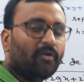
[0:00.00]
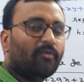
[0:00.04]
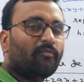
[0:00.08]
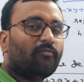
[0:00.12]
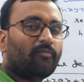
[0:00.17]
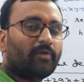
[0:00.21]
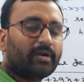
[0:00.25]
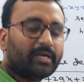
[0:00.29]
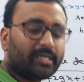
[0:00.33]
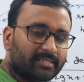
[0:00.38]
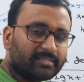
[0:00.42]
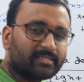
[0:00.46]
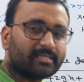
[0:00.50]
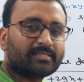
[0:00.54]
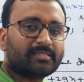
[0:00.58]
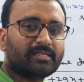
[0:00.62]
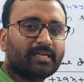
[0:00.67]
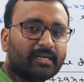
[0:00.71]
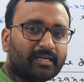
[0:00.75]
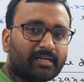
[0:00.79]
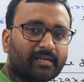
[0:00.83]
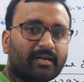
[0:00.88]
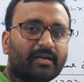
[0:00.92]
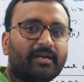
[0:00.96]
What is the
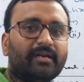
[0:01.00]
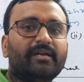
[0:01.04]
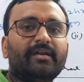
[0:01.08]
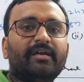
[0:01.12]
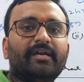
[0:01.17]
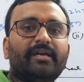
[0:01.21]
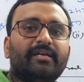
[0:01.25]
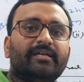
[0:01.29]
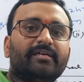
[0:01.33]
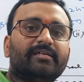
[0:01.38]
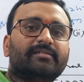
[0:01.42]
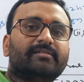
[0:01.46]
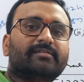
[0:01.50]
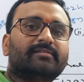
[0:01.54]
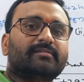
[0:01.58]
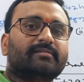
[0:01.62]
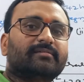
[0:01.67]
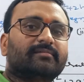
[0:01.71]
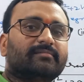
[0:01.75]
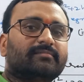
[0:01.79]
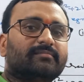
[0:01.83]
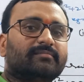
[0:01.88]
center and radius?